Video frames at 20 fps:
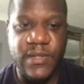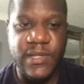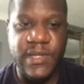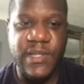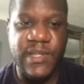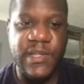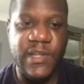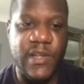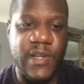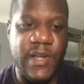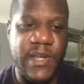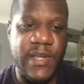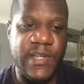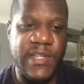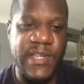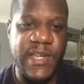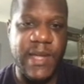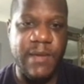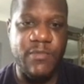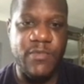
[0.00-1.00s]
it's likely a
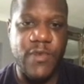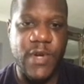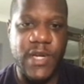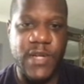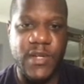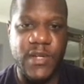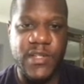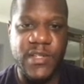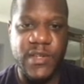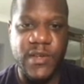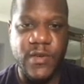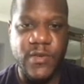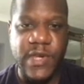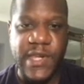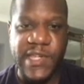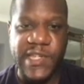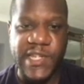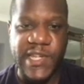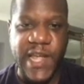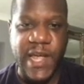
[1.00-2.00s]
scam, right, guys? So don't
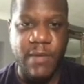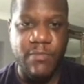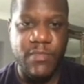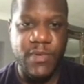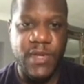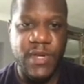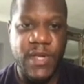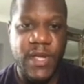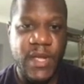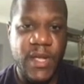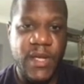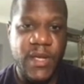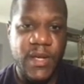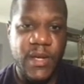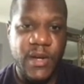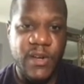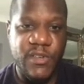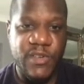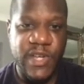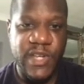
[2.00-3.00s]
get scammed.
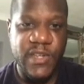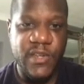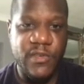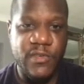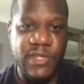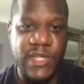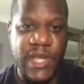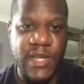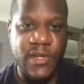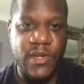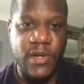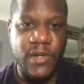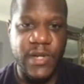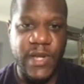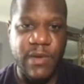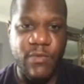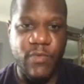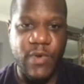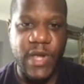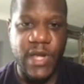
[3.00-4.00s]
Only use
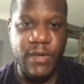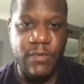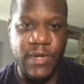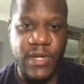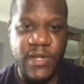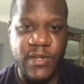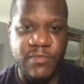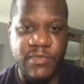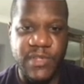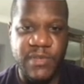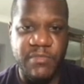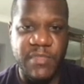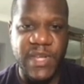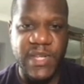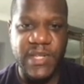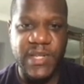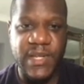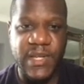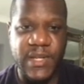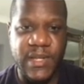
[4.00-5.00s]
xen.network when it comes to
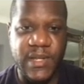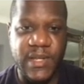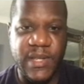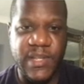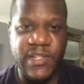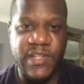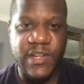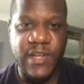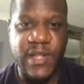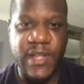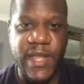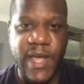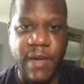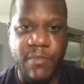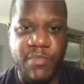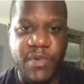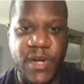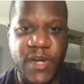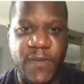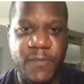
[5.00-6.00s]
minting and things like
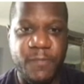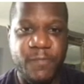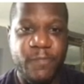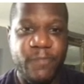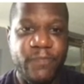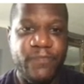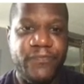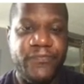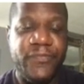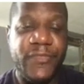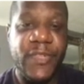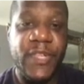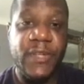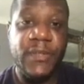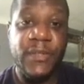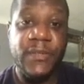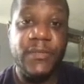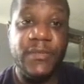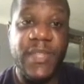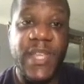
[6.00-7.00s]
that. But
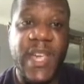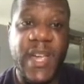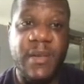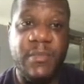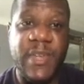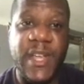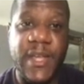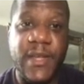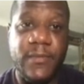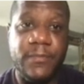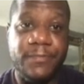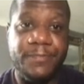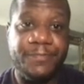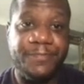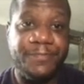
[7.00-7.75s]
yeah, I mean,